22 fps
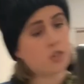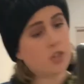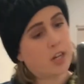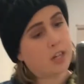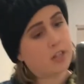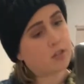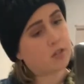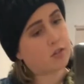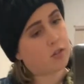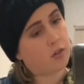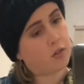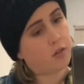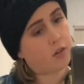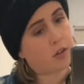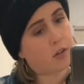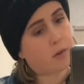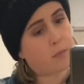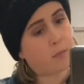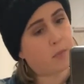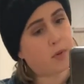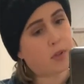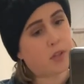Change the look
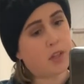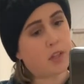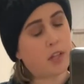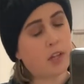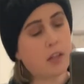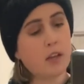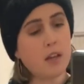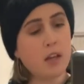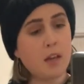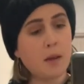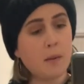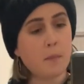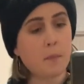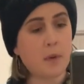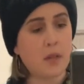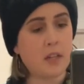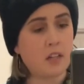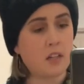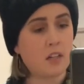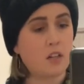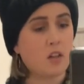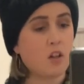completely,
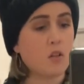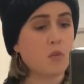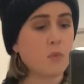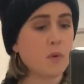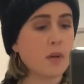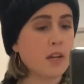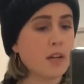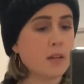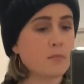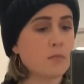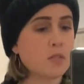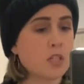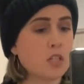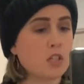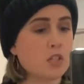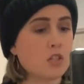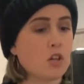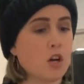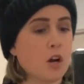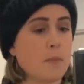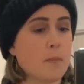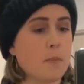buttoned it all the way up to the
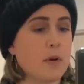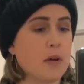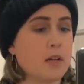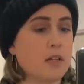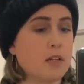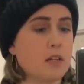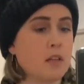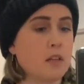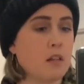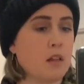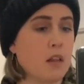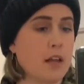top button,